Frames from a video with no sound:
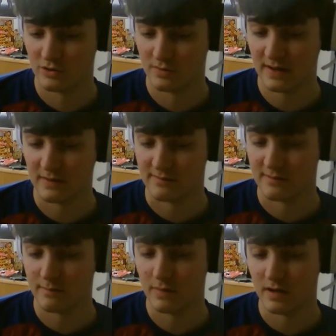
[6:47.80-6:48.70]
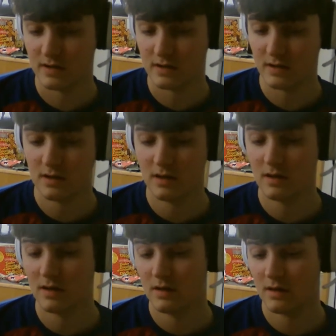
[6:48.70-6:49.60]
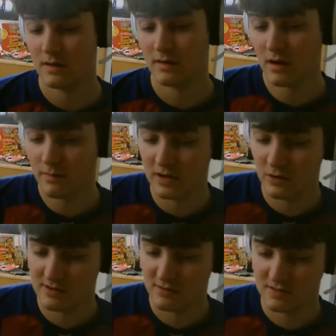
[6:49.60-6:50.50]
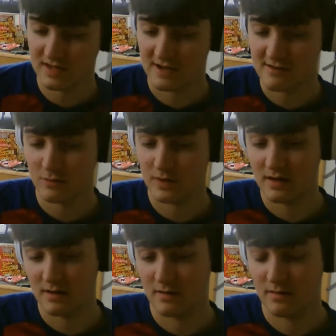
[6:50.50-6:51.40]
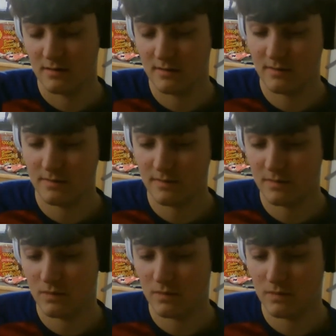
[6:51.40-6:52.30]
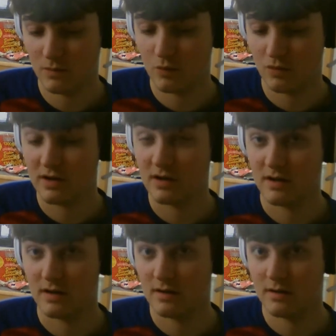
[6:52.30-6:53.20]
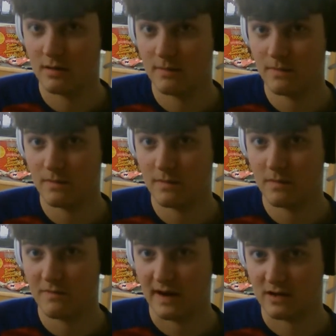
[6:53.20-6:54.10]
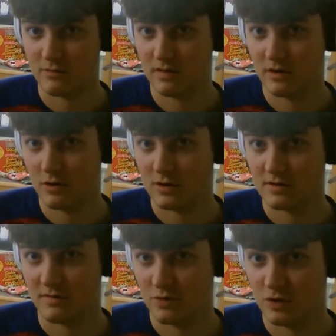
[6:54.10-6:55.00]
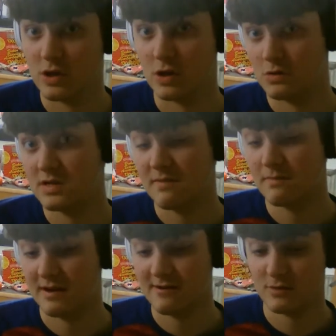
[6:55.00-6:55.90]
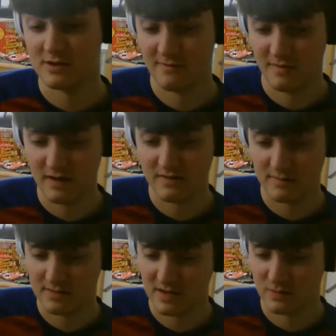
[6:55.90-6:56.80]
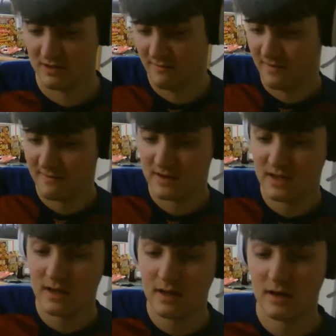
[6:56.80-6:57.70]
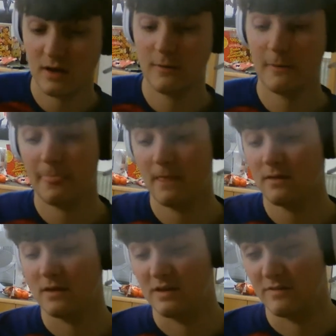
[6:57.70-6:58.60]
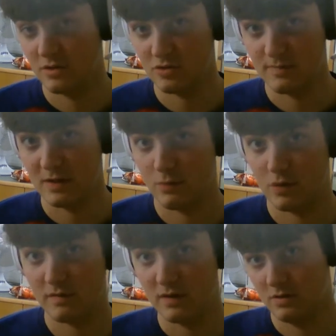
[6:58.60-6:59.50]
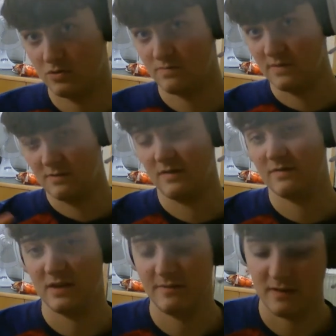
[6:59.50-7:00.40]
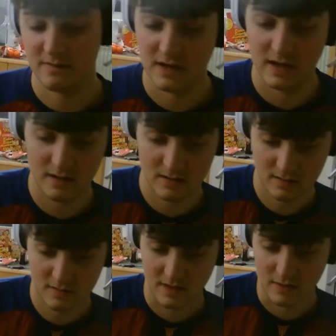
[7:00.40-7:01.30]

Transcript: £100. But the company only sold 10, so we're only going to factor in the cost of producing those 10 pens, which is 5 times 10, which is 50. And you have £100 profit, 100 minus 50, 50. That